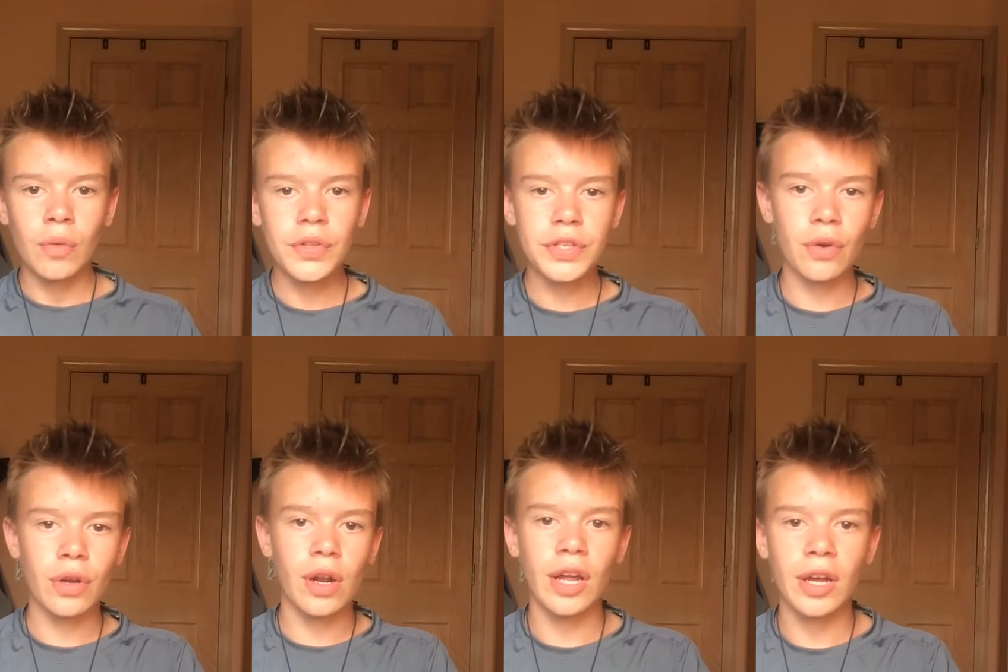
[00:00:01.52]
What's
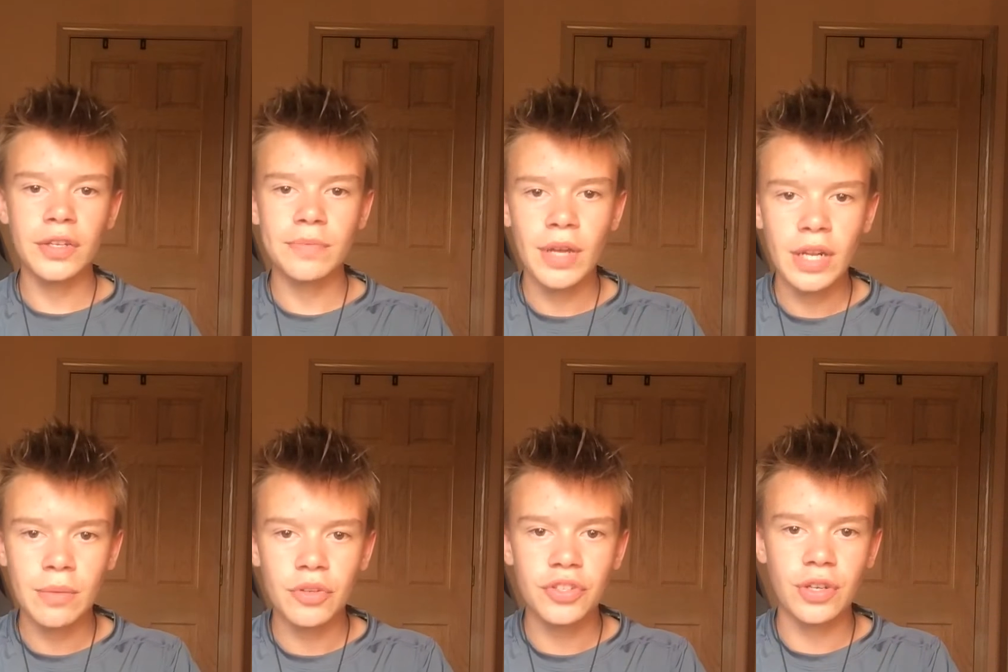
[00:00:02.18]
going on, guys? My
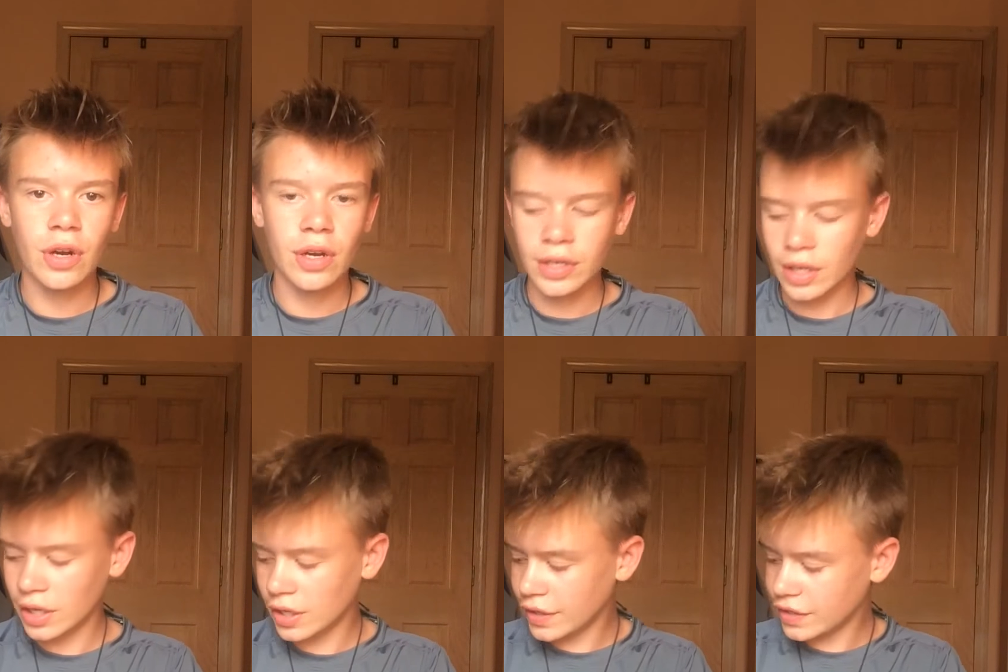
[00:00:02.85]
name is Sean,
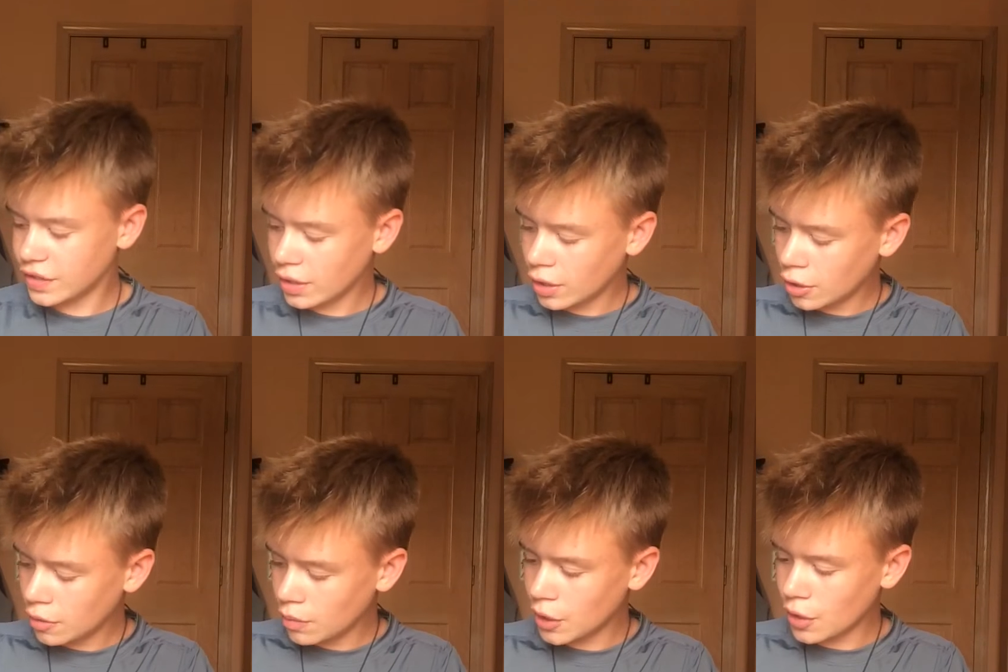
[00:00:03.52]
and
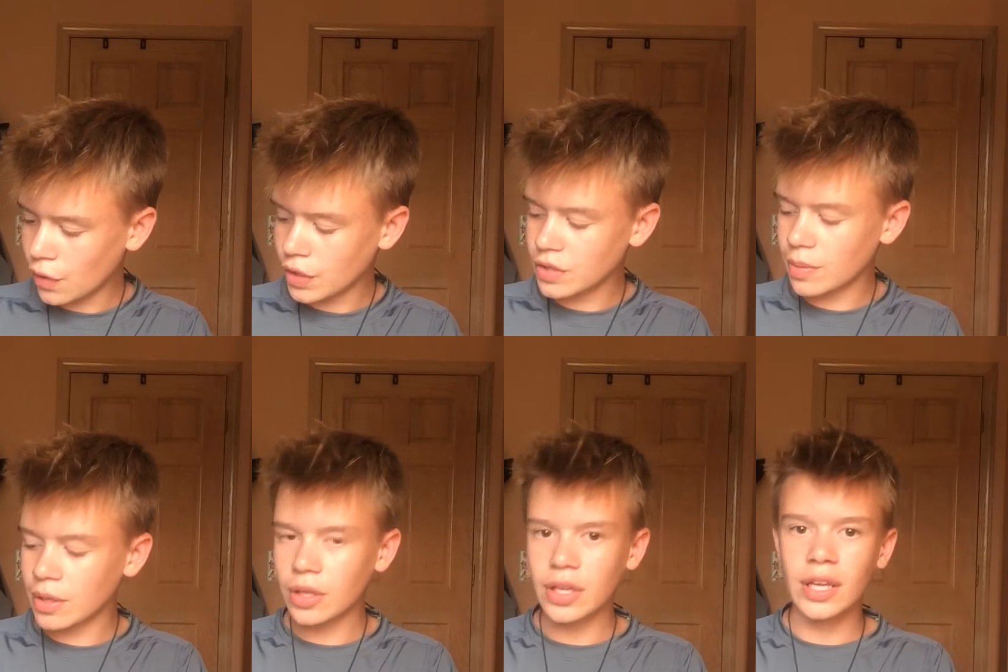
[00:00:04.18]
today we are going to
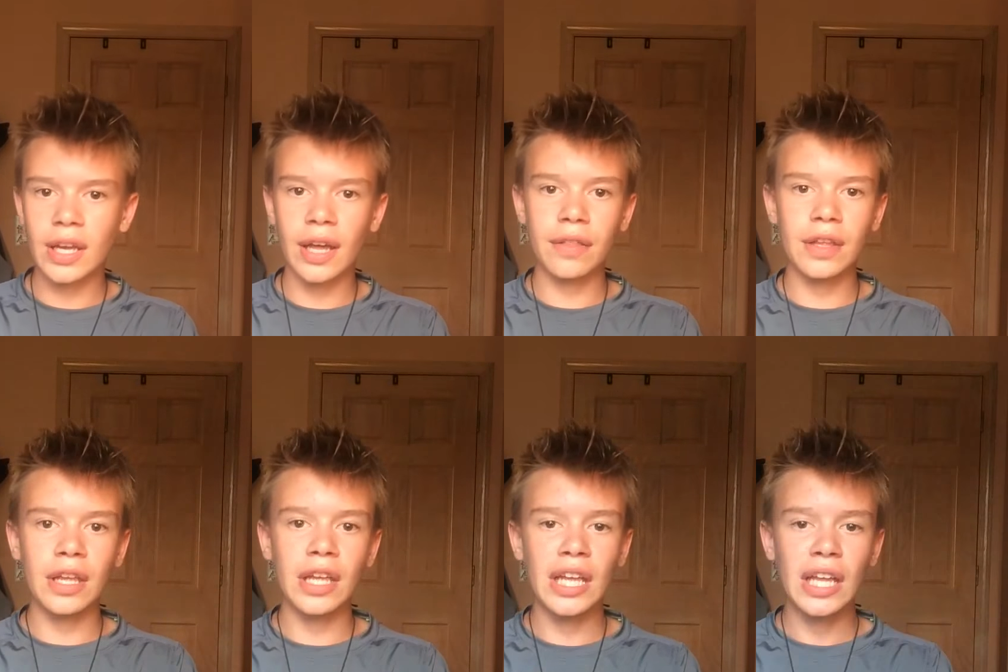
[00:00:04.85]
be looking at
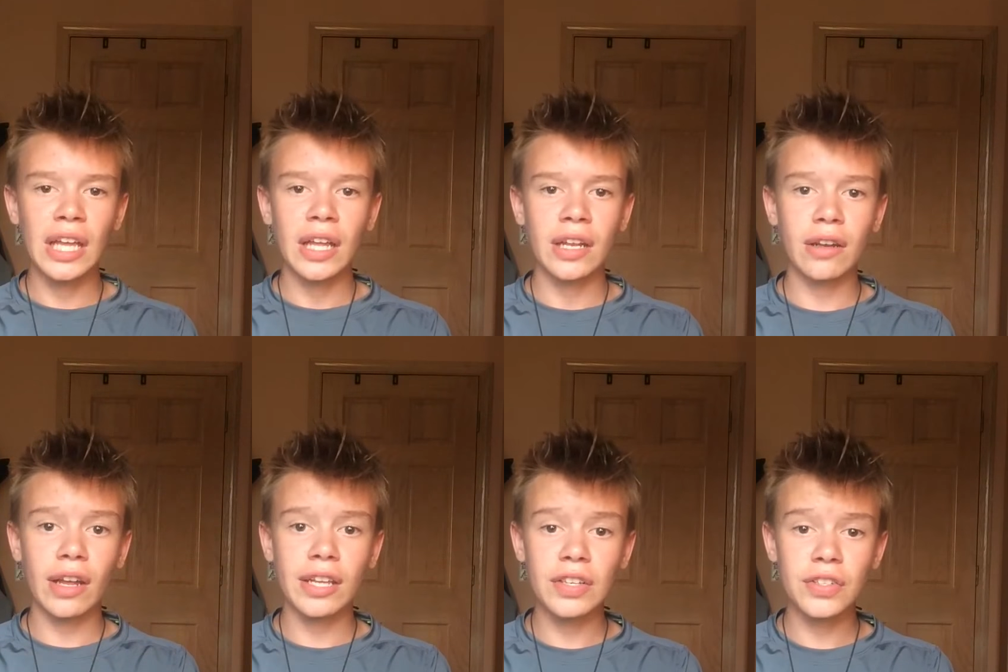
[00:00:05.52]
the
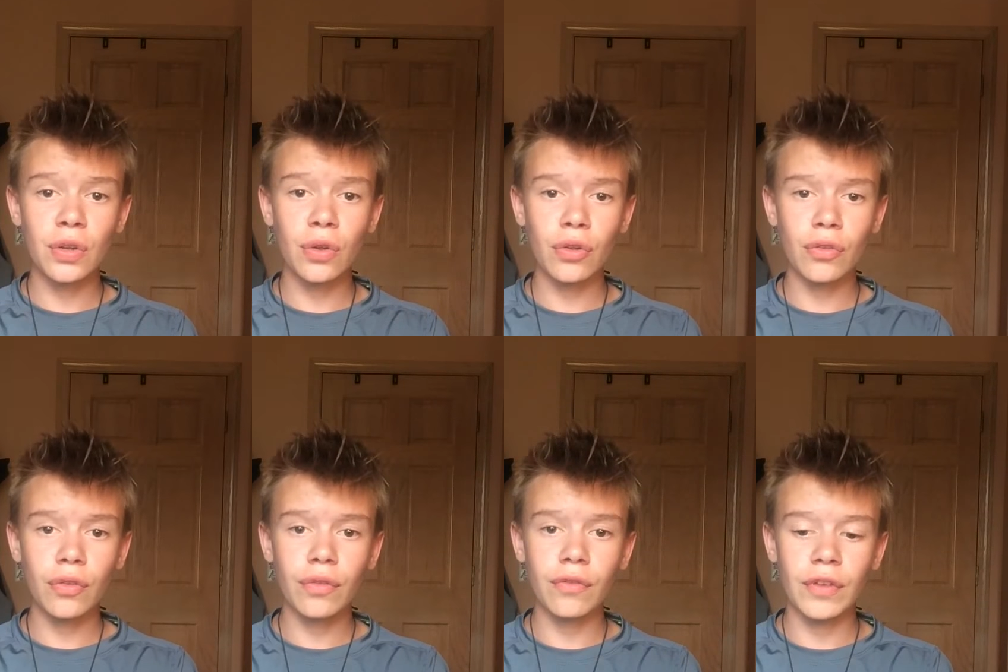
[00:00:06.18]
Nike
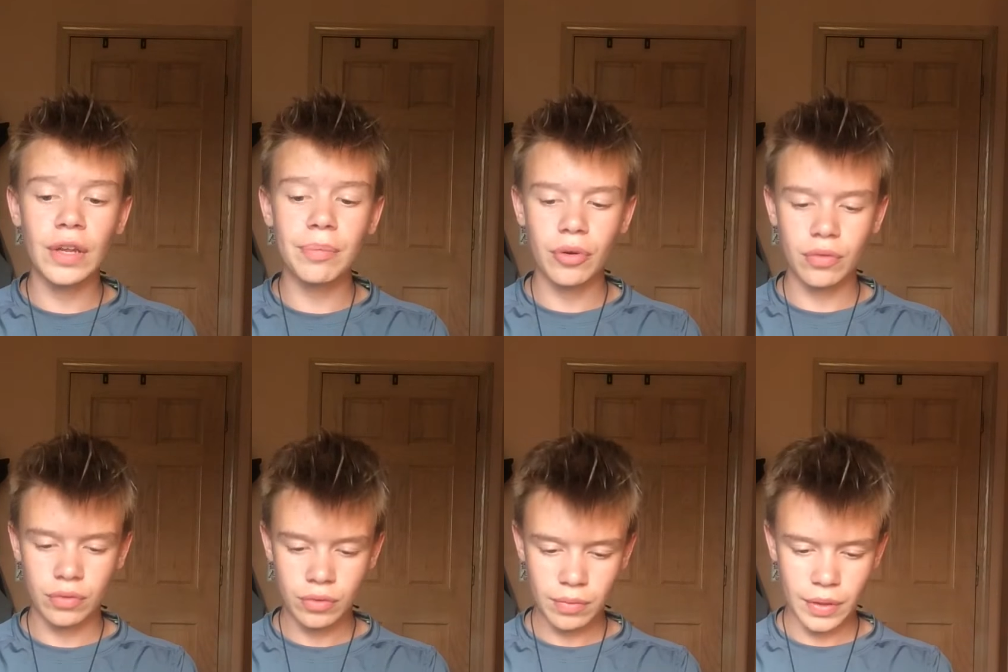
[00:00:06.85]
Soul Vapor.
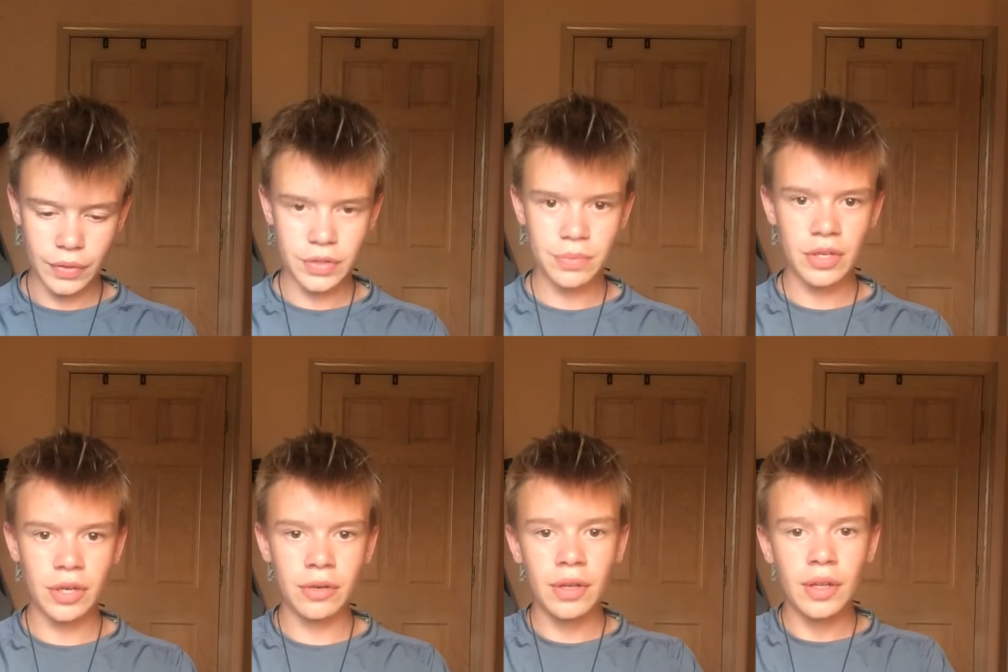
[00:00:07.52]
Oh, that was upside
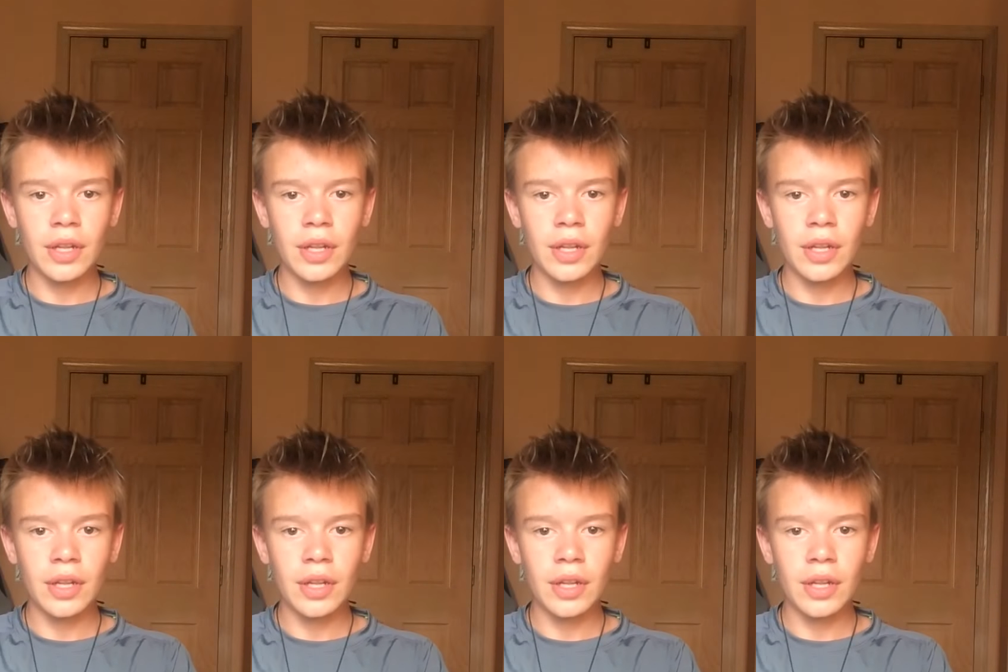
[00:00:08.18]
down.